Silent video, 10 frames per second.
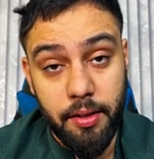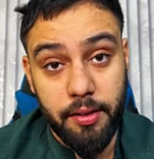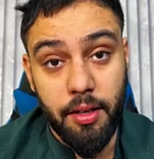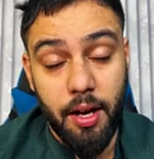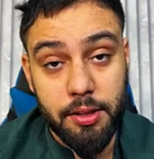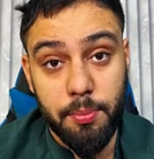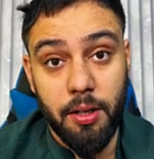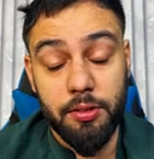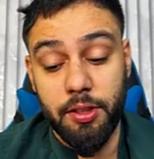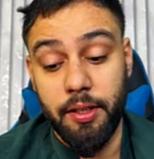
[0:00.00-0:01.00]
last part
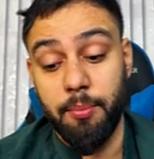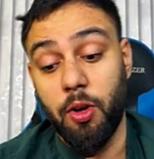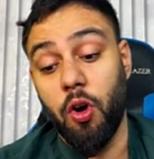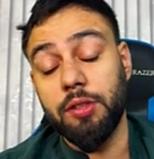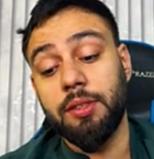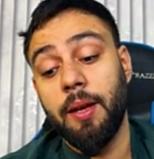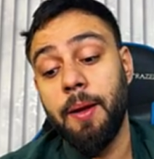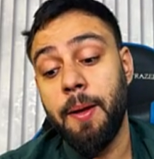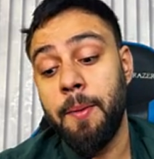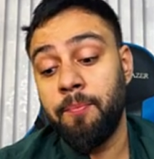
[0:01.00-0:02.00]
of the journey. Because
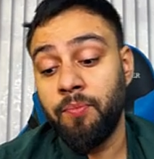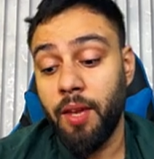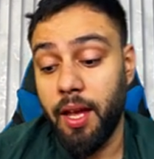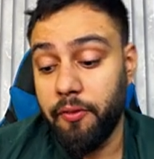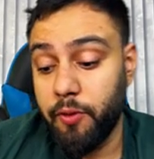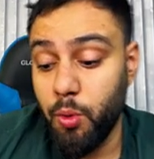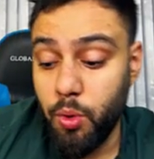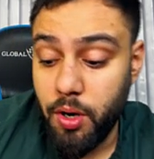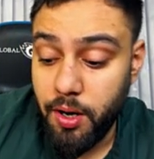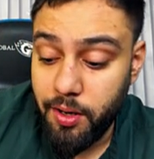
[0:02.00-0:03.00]
if
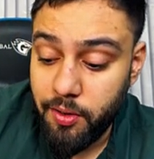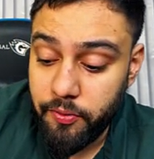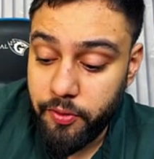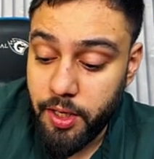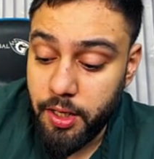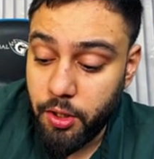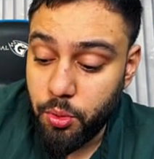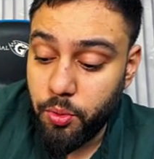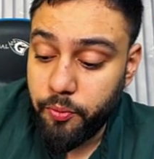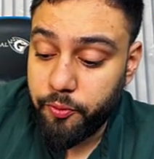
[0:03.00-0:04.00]
you were
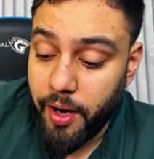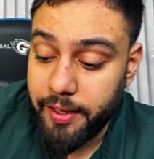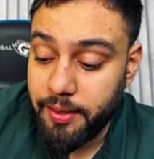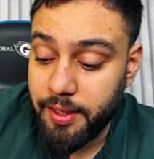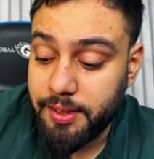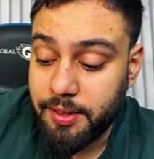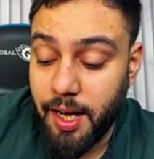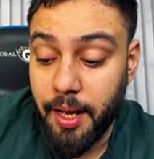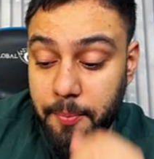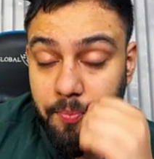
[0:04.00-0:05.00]
to find this
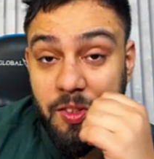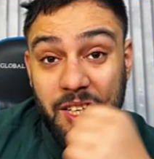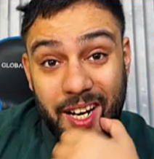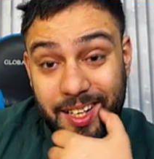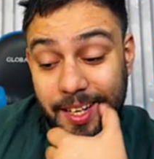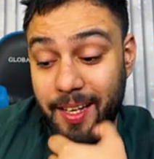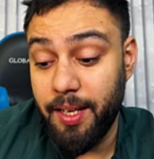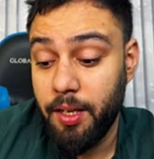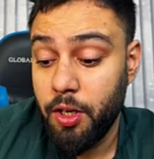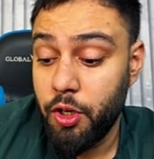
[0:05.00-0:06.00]
time directly,
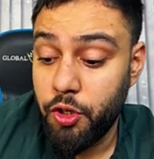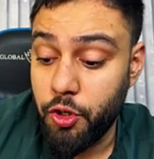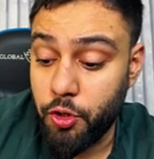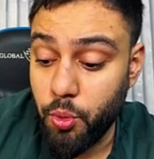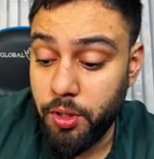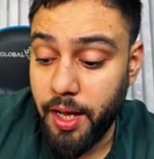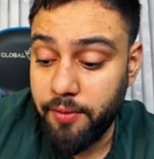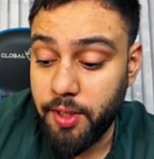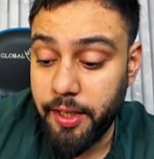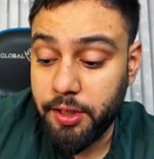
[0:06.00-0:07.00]
you don't have
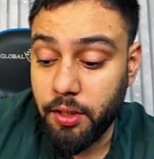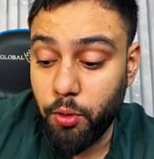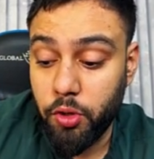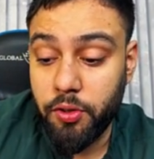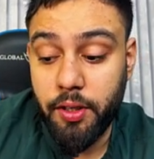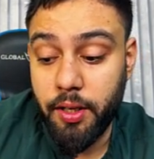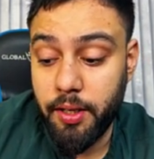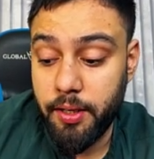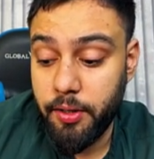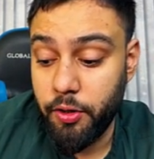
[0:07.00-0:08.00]
the initial velocity
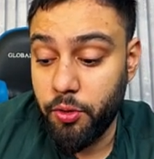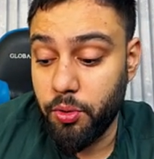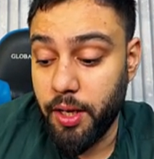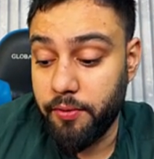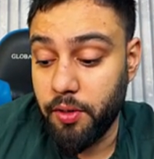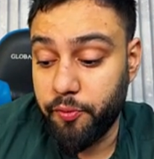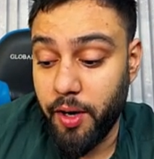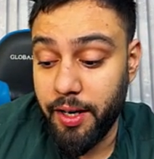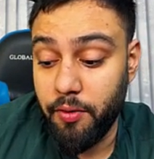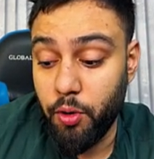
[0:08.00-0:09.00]
here, you don't have the
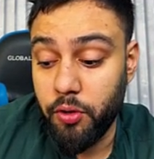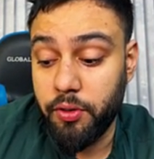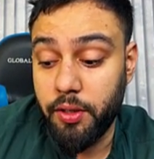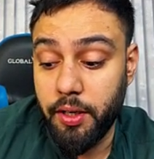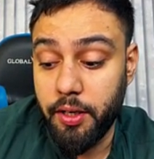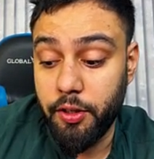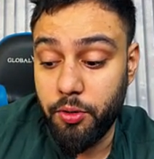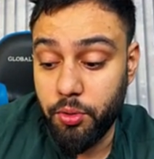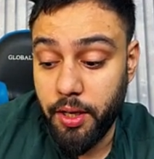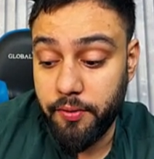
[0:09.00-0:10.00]
final velocity here, you
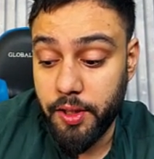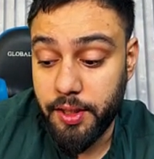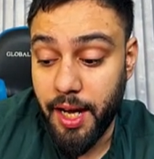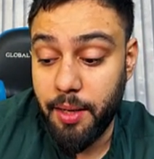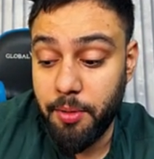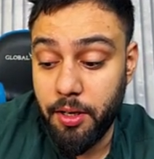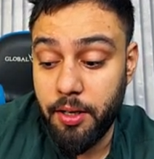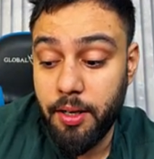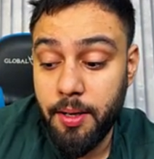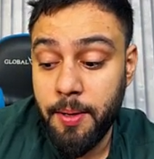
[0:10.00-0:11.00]
don't have the time
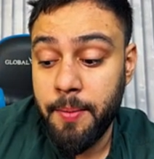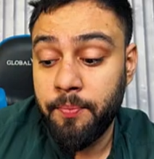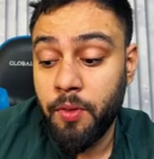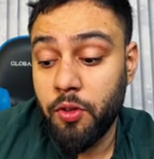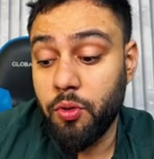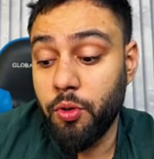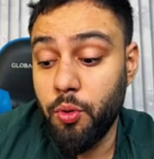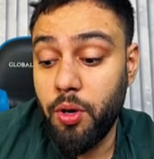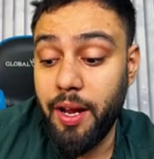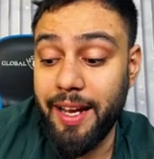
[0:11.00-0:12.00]
here. So
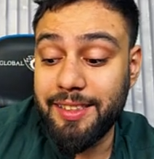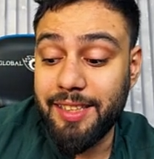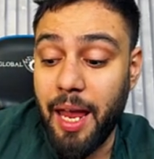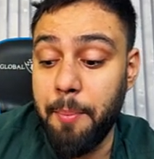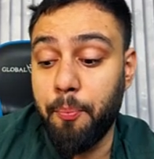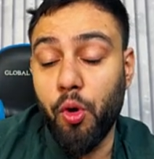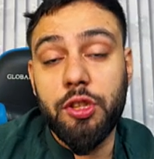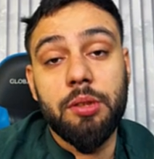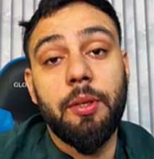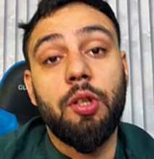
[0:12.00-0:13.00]
it's
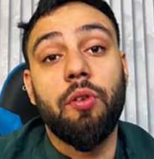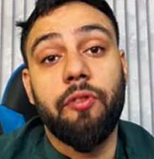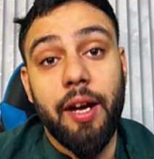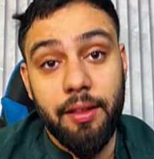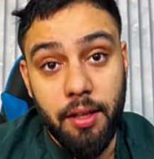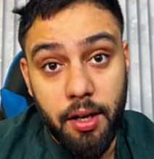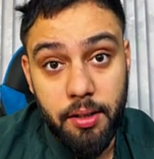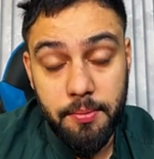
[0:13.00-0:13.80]
impossible to find that.